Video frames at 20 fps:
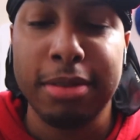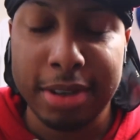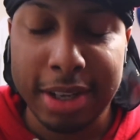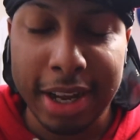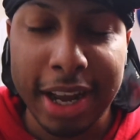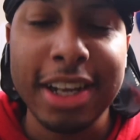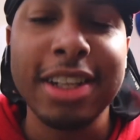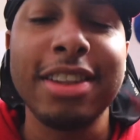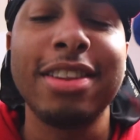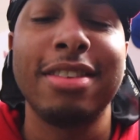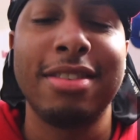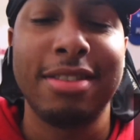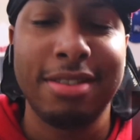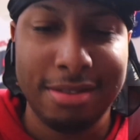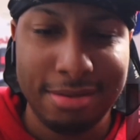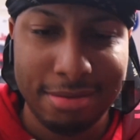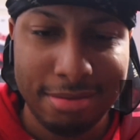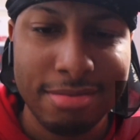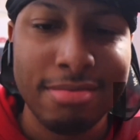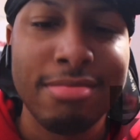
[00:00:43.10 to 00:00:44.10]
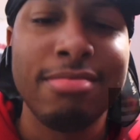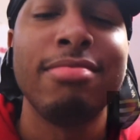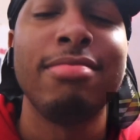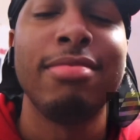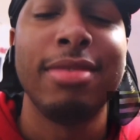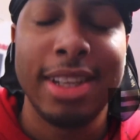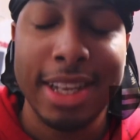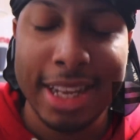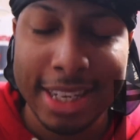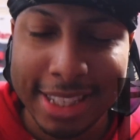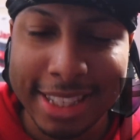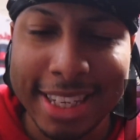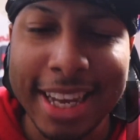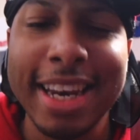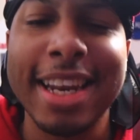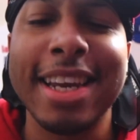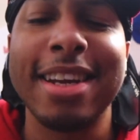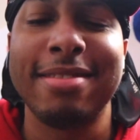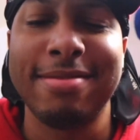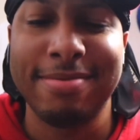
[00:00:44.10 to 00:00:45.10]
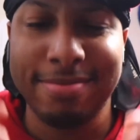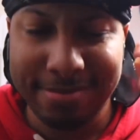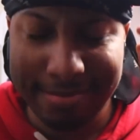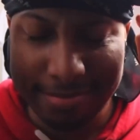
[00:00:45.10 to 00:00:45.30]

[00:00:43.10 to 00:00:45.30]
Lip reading: Okay, let's get it.